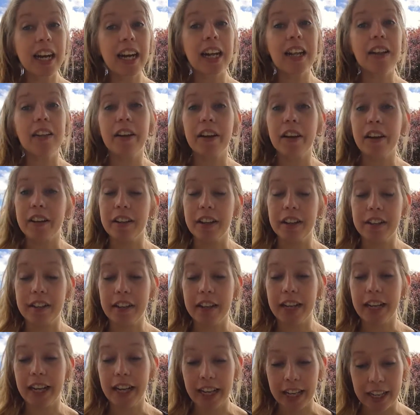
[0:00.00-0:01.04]
and there are days
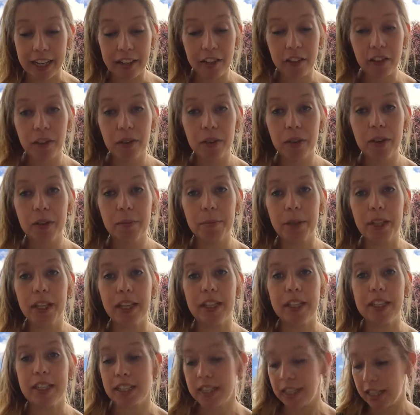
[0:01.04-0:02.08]
I can't do it
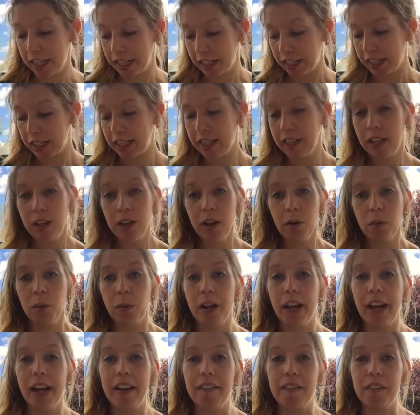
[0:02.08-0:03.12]
because like
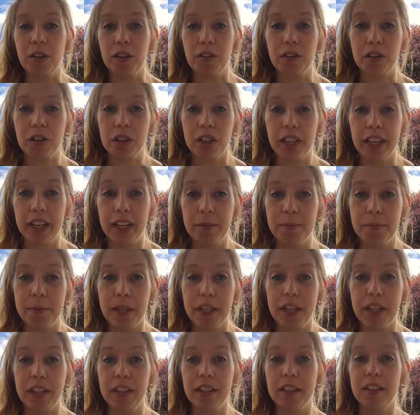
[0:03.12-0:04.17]
when I have those
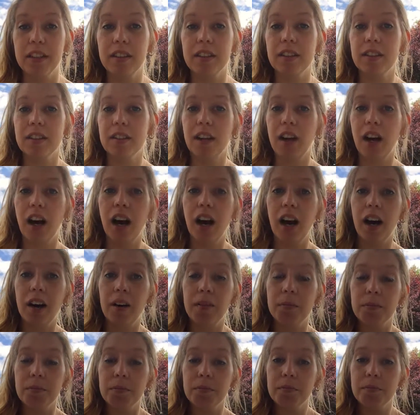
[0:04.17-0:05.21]
cramping
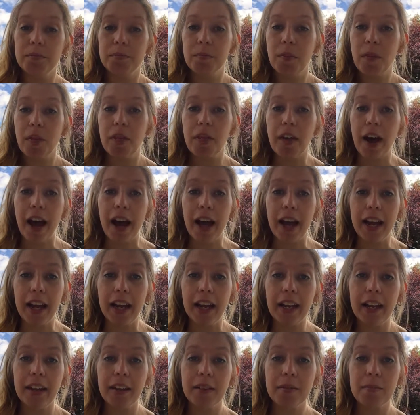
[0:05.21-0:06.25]
um,
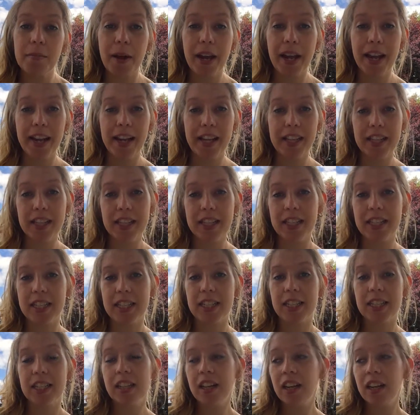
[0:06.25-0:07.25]
thigh pains,